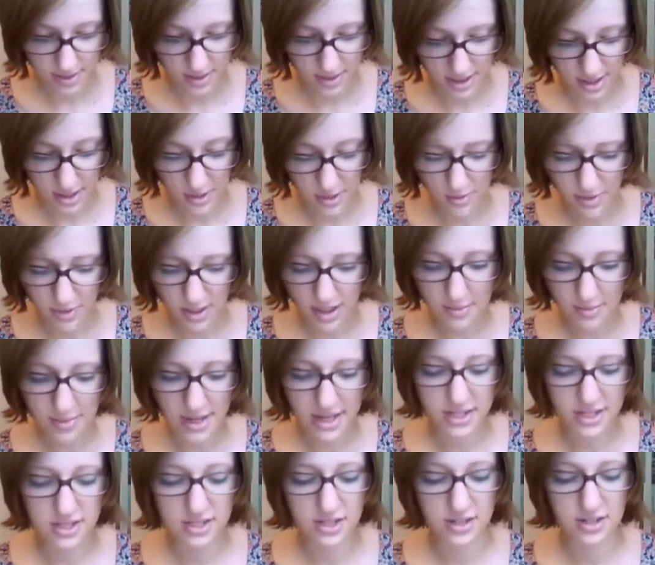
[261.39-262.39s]
You want to
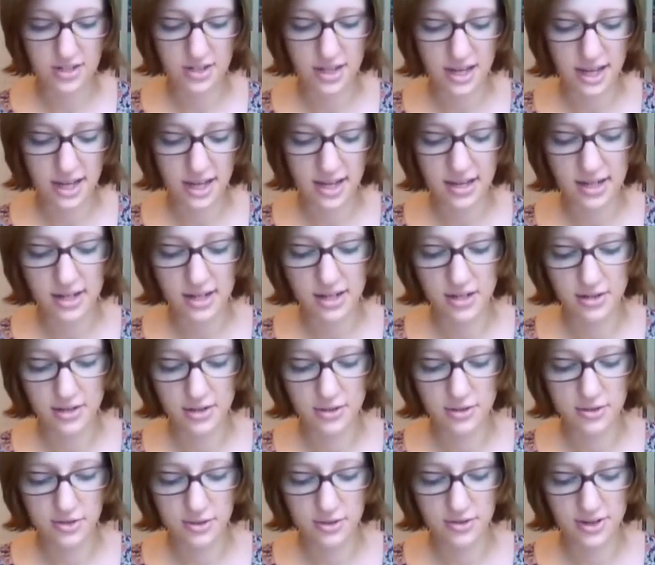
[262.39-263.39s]
make sure that your
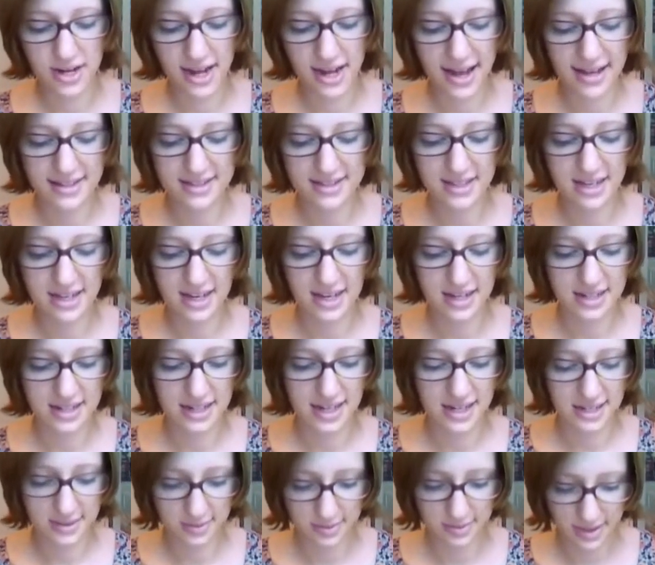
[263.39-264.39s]
jewelry has
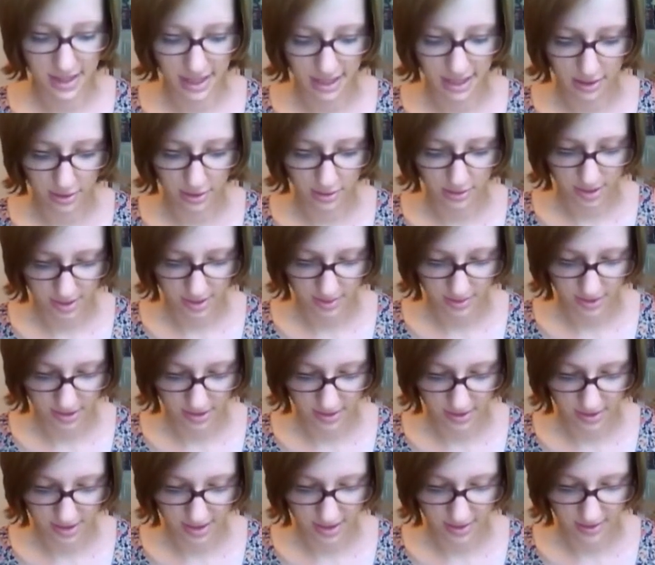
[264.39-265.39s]
contact with the aluminum
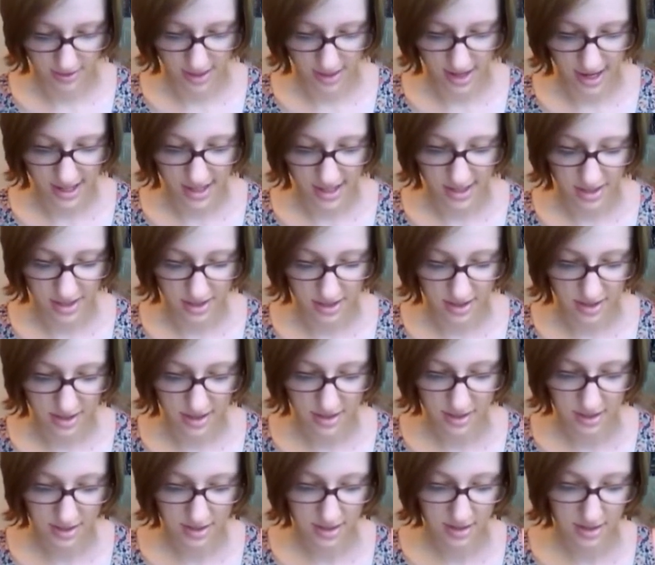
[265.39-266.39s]
during this reaction,
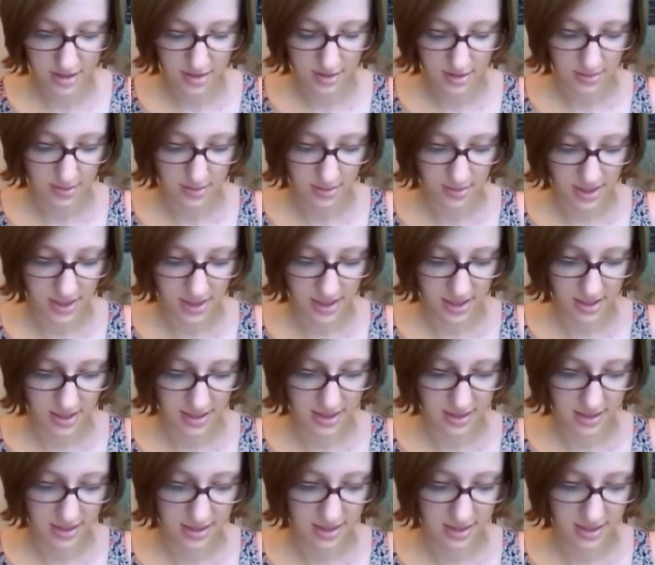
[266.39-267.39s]

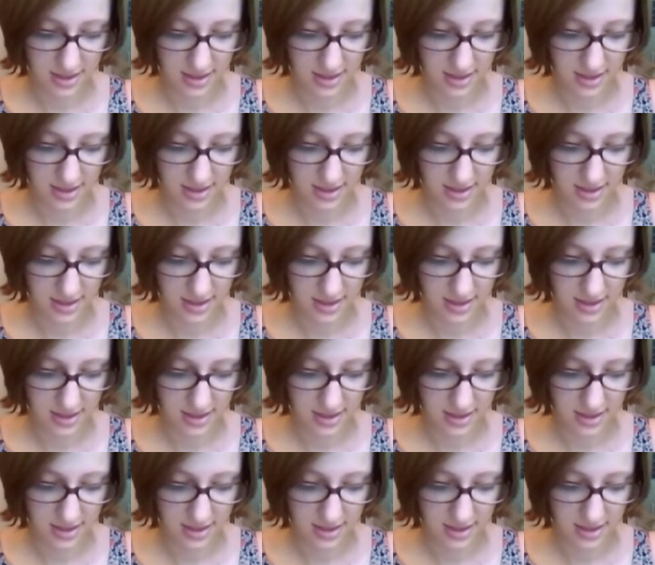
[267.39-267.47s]
because